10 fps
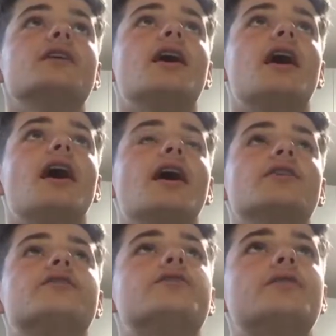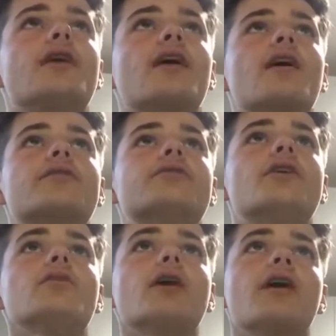And
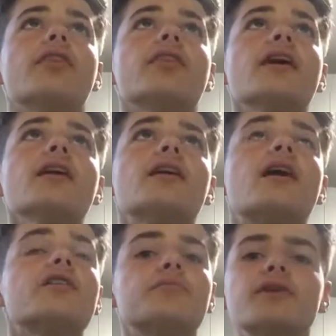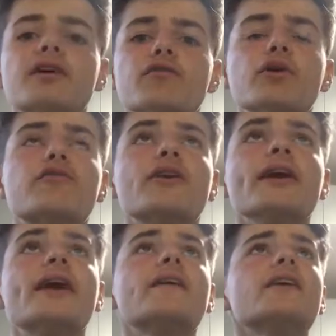I think Cardiff might have won a
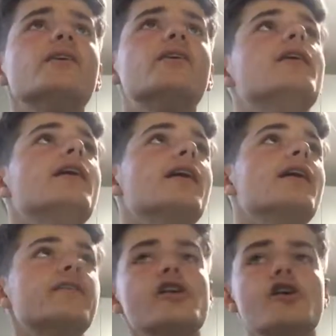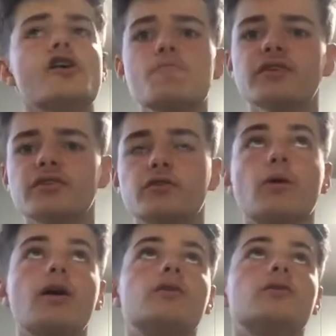free kick though. It's in a good position
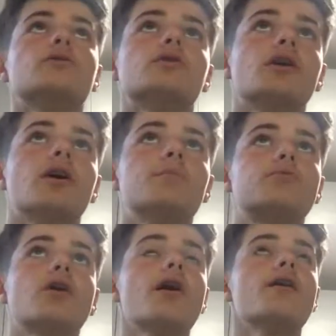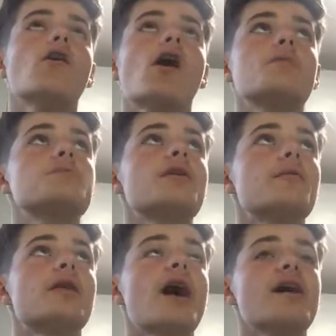as well. Brian, not
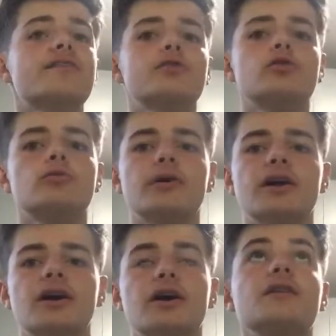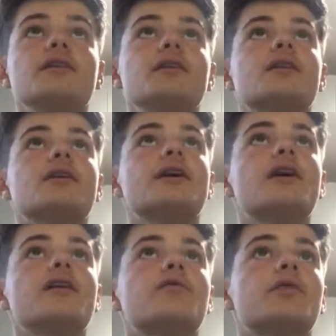happy with that one at all, but
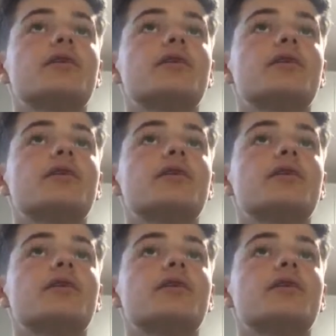Cardiff